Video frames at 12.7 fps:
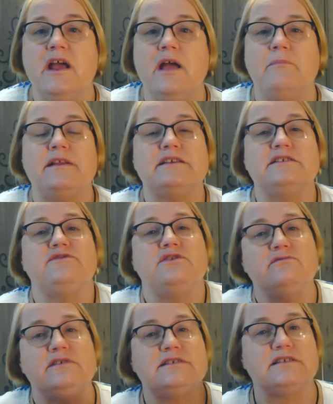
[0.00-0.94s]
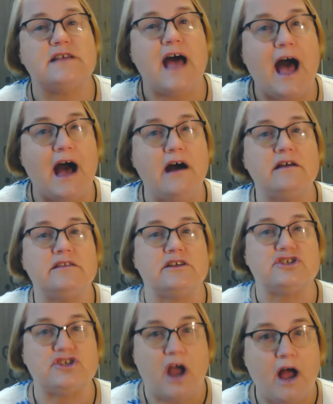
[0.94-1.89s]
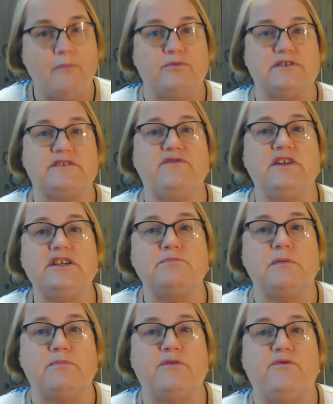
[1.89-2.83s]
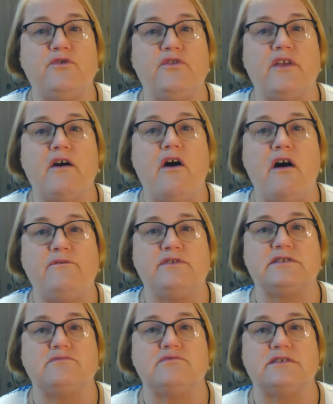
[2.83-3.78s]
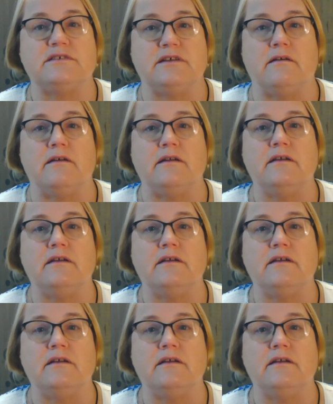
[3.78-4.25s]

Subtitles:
As soon as the shop was finished, but before the office was done.